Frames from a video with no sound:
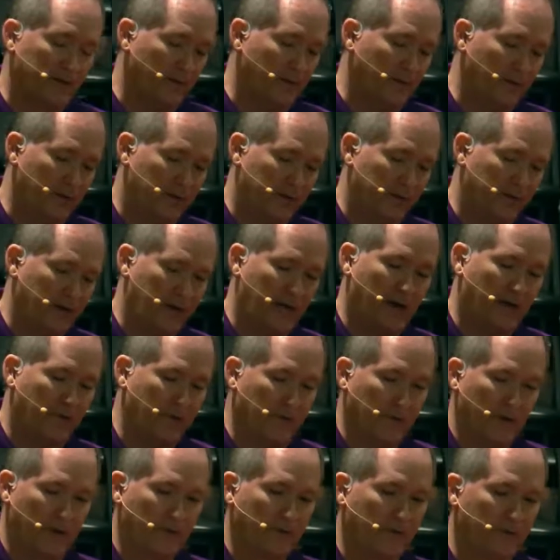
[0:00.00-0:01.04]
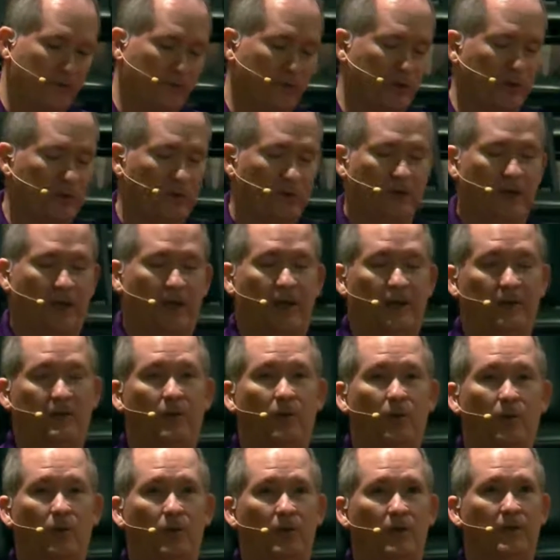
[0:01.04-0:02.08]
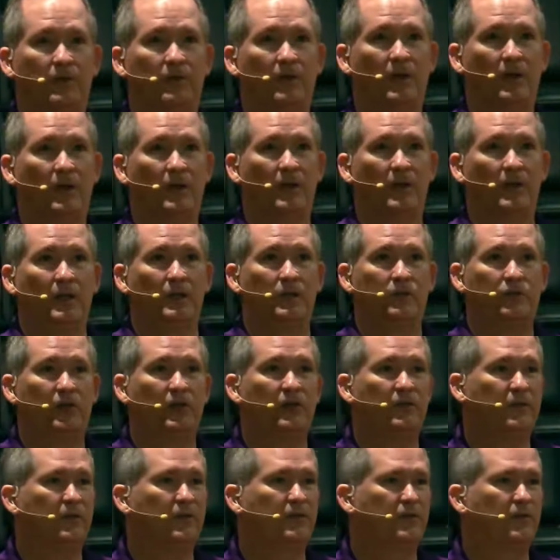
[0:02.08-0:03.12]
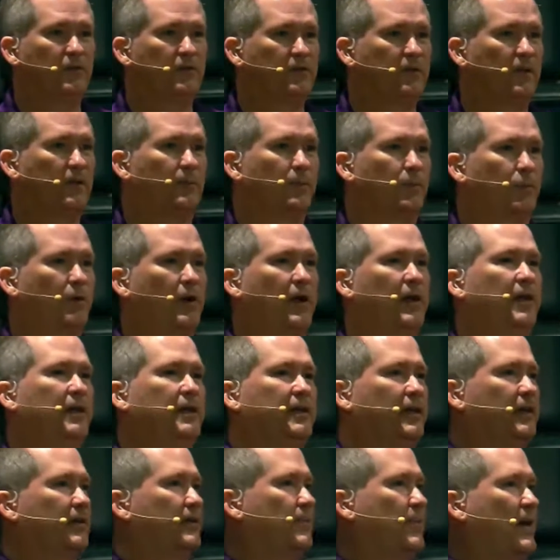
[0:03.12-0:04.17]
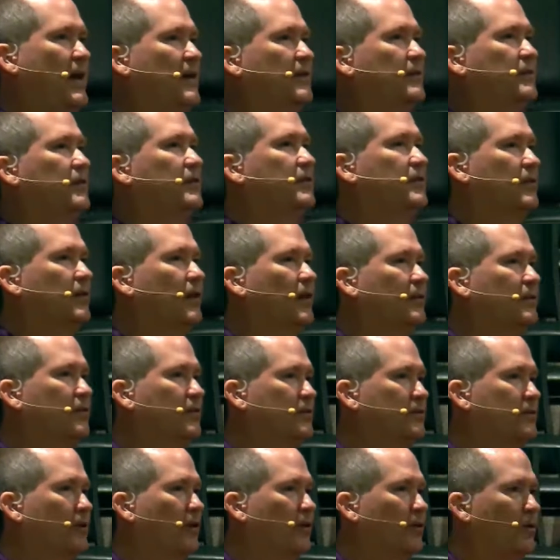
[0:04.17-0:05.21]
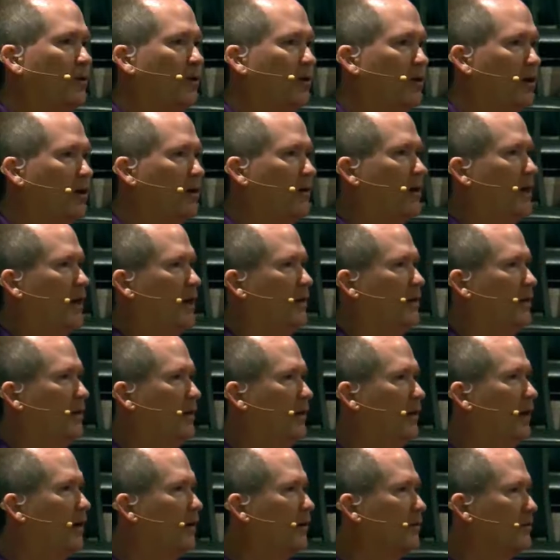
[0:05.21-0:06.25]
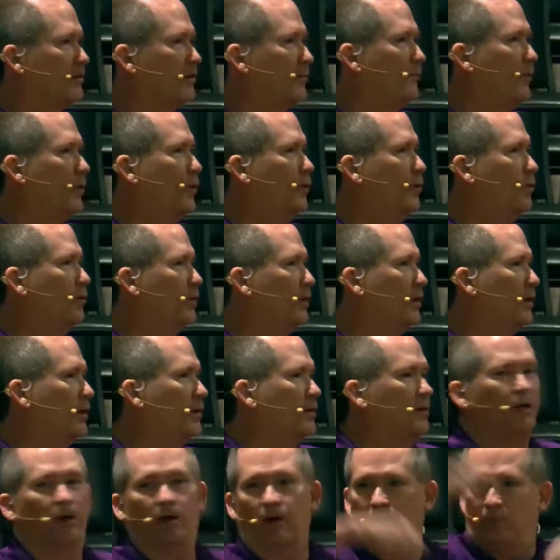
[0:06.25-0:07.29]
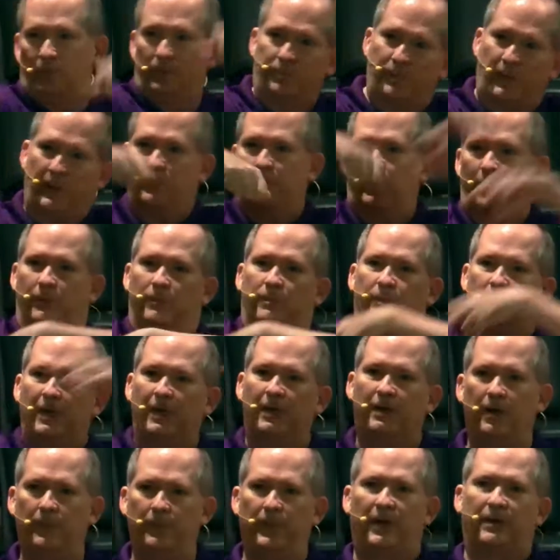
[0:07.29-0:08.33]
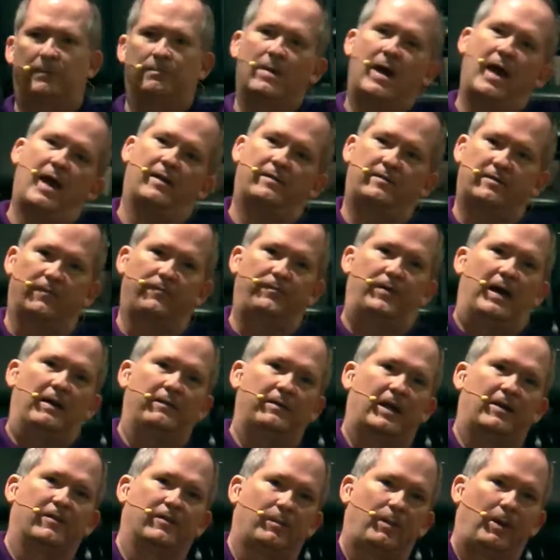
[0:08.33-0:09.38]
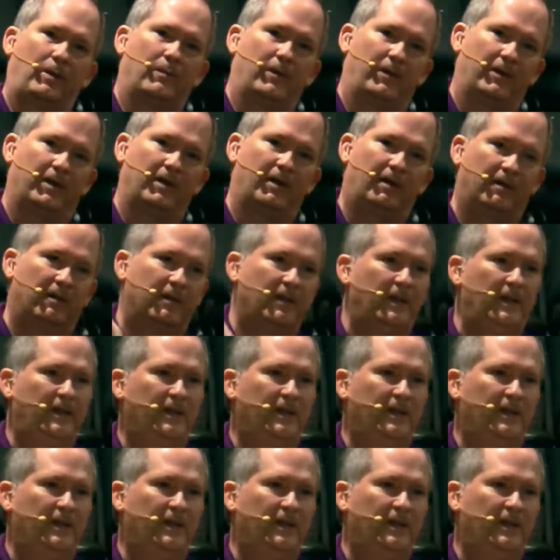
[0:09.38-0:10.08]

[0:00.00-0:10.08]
in this account and others, when you look at it as a whole, is Jesus just didn't pray and get the baskets and then just start going, all right, here's the food. And, people, a big mass of 5,000 people,